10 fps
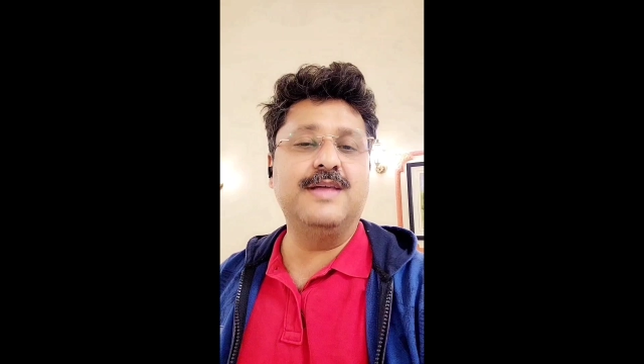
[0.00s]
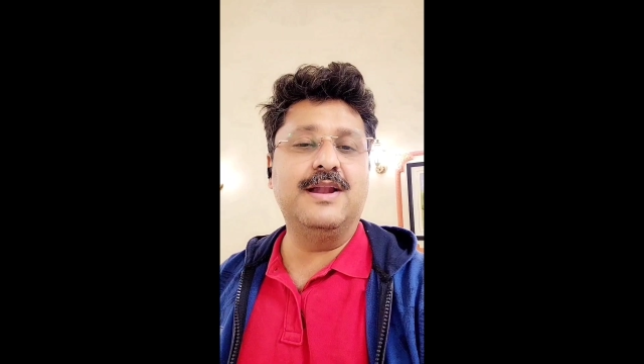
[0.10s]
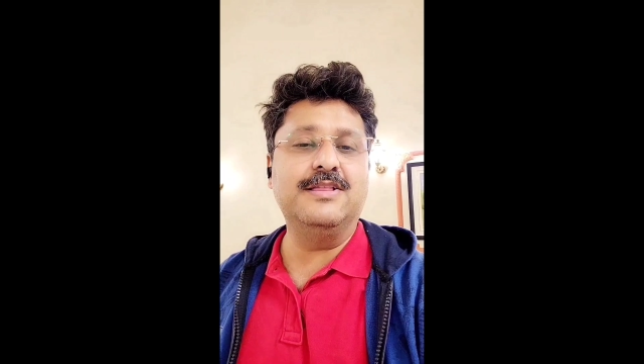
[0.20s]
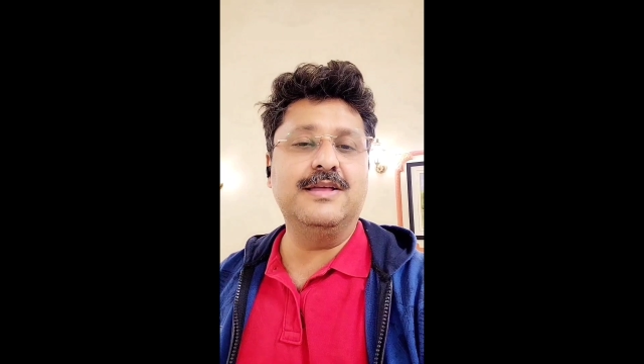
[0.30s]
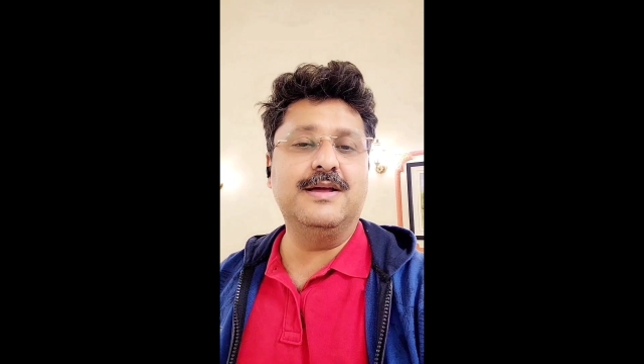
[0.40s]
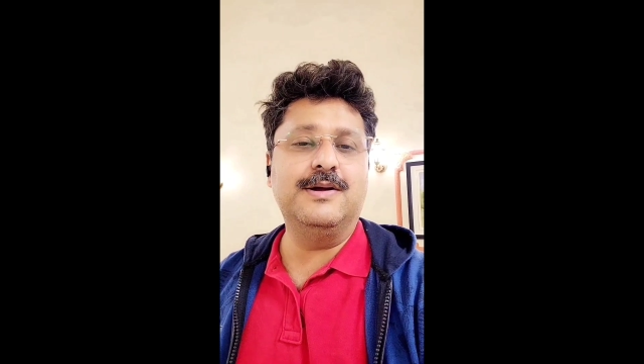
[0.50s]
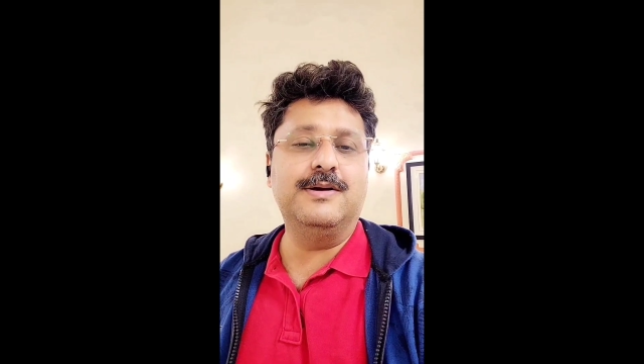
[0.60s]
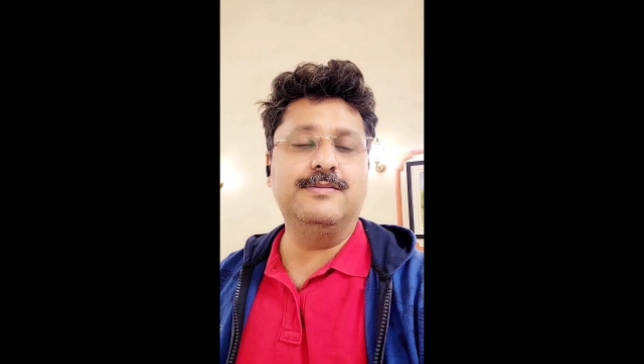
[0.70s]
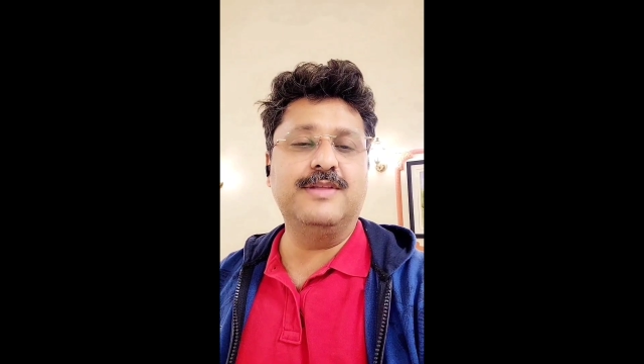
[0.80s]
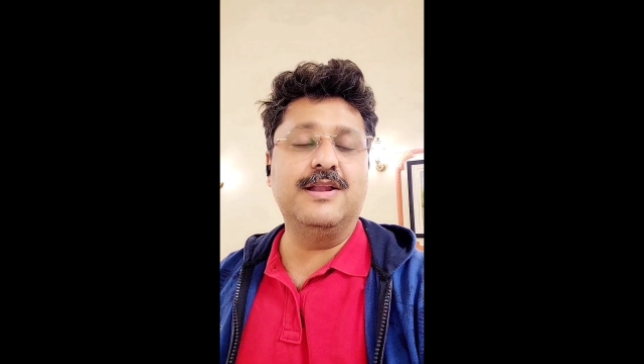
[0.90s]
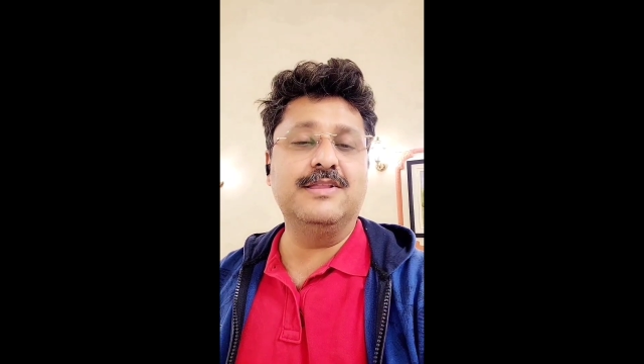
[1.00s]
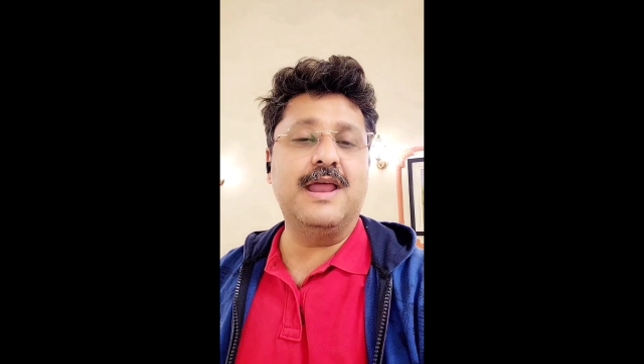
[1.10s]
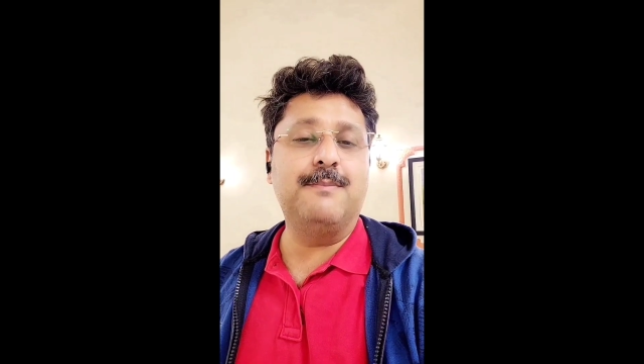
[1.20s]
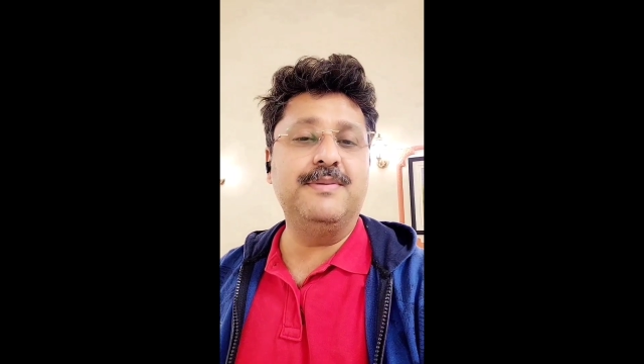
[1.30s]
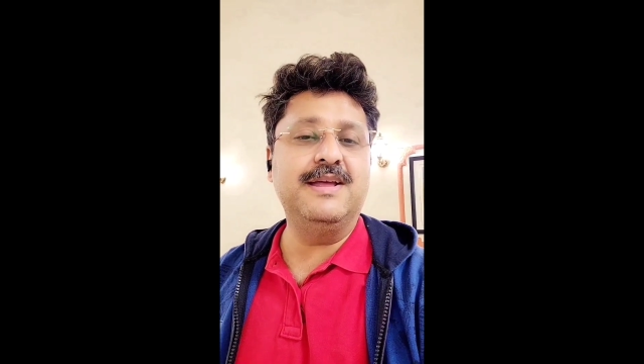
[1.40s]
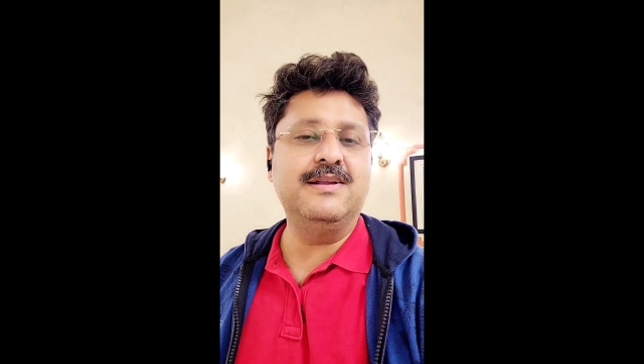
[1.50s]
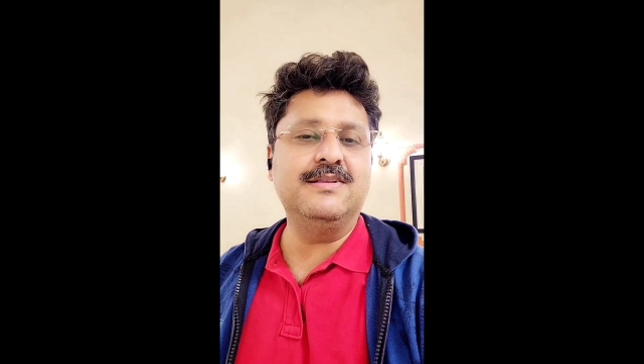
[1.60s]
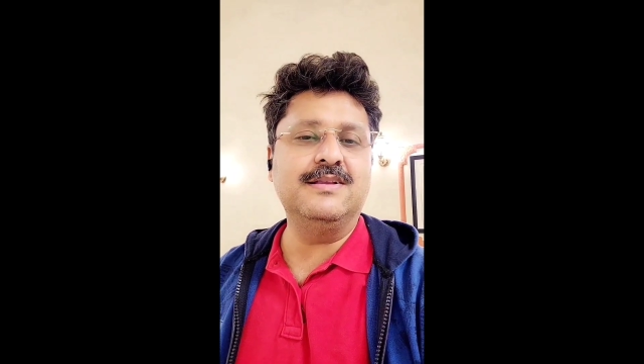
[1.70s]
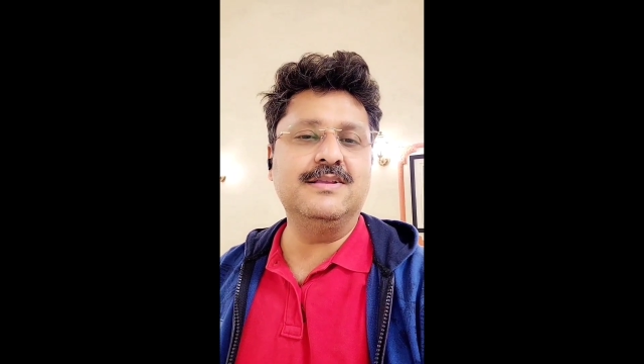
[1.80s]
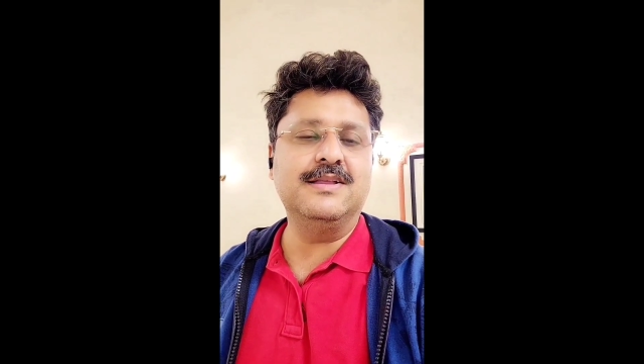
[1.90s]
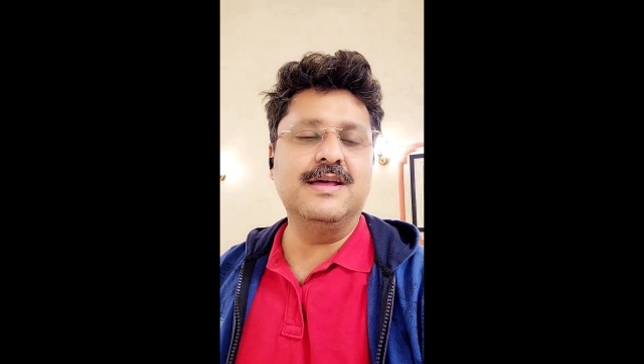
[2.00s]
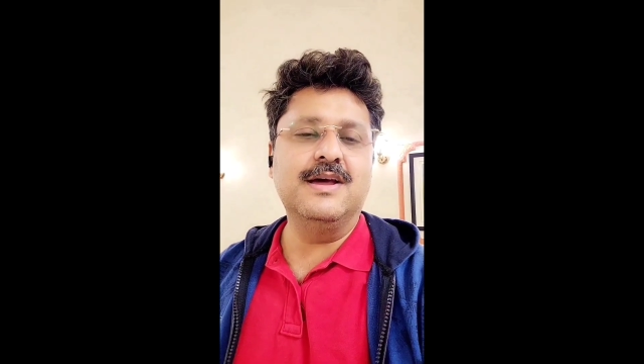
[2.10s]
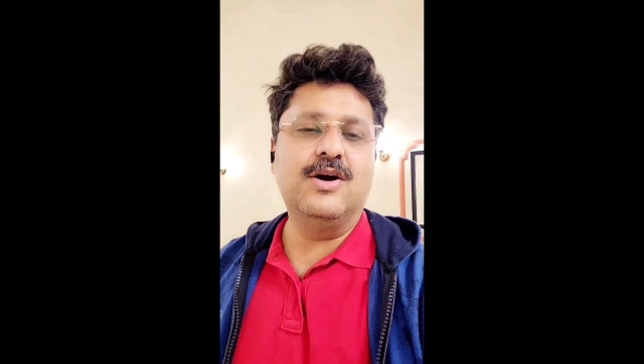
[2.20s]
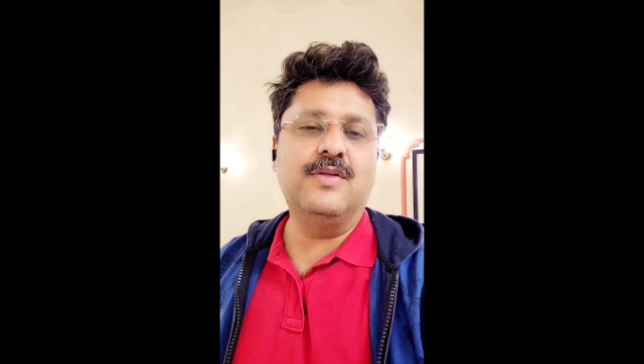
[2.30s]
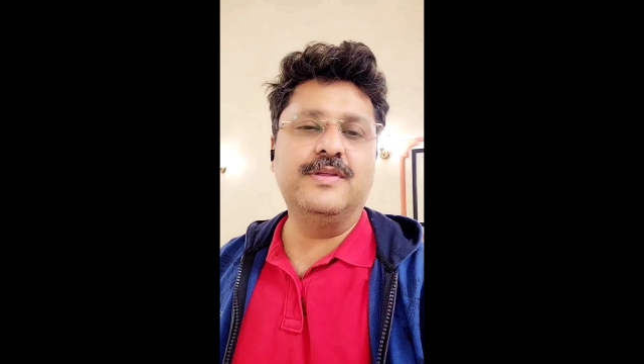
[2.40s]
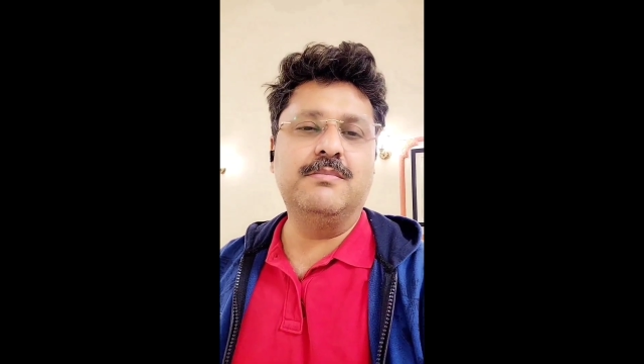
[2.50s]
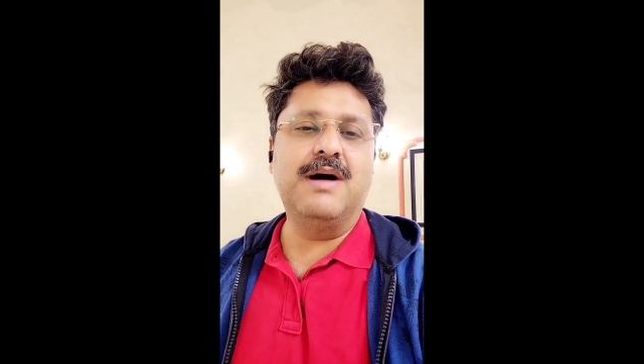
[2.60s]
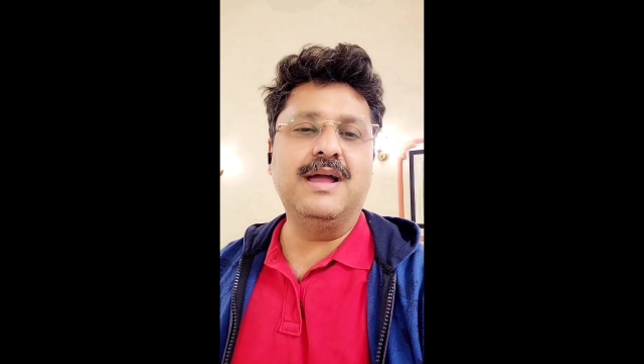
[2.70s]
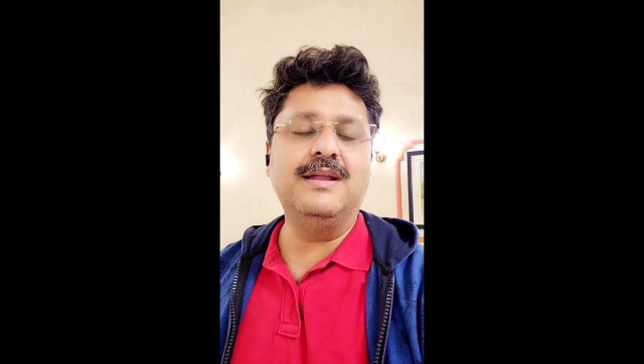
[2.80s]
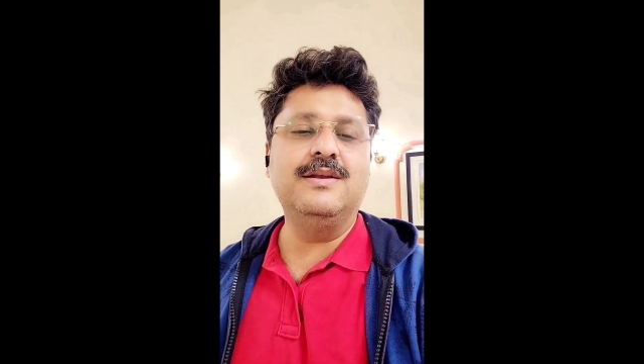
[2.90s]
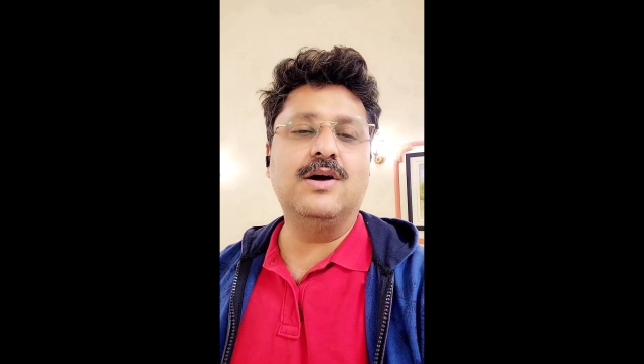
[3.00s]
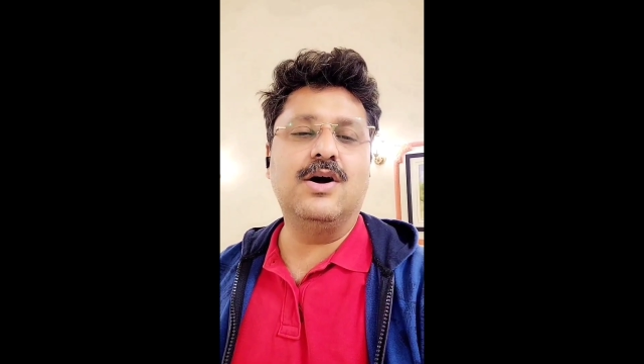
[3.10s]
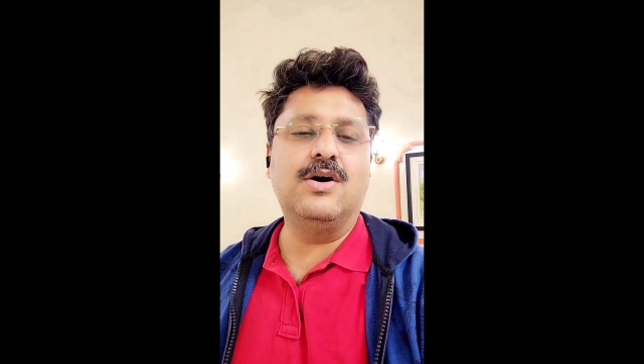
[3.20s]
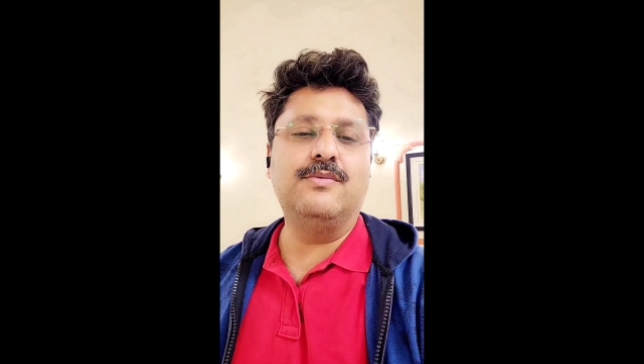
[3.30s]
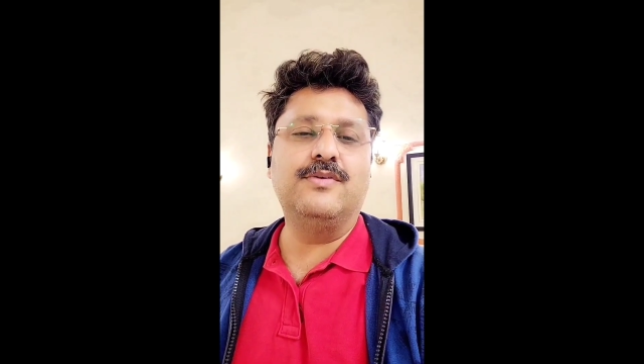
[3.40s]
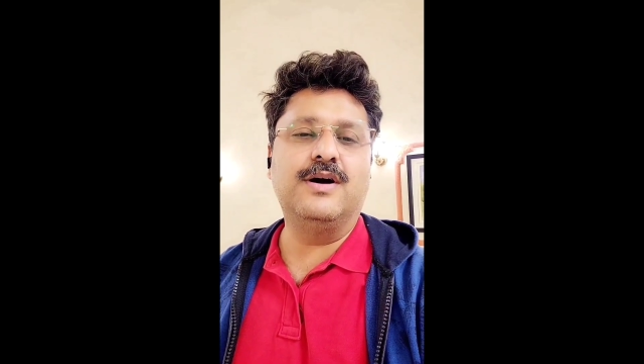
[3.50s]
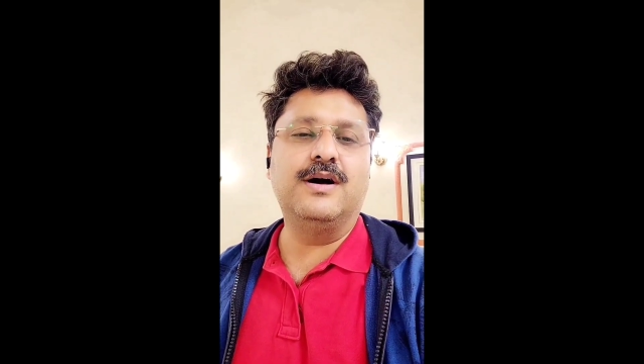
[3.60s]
there is an apprehensions on the mind of